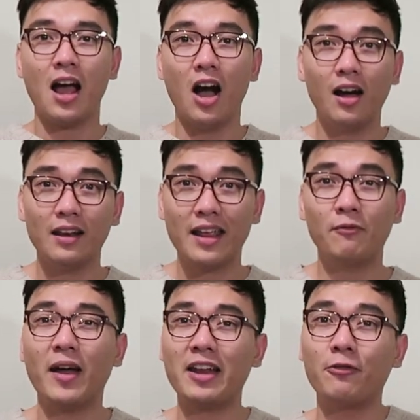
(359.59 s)
early
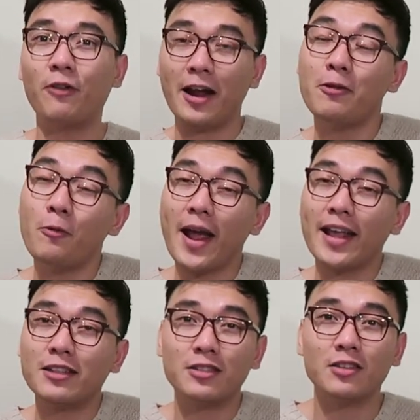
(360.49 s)
when he ran
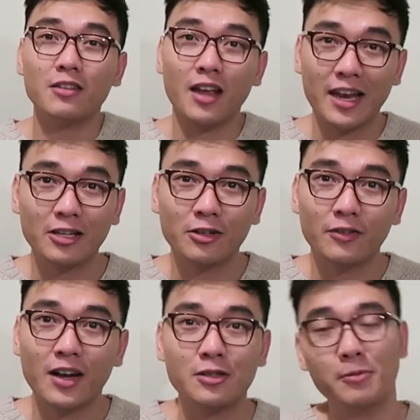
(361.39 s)
away to, in
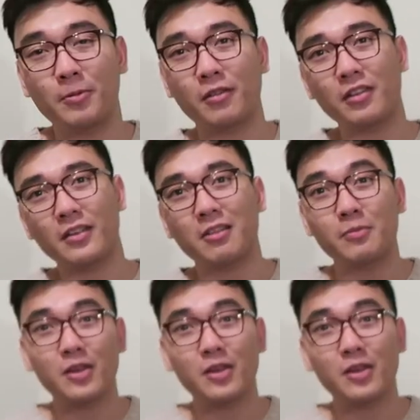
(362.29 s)
Korea to pursue his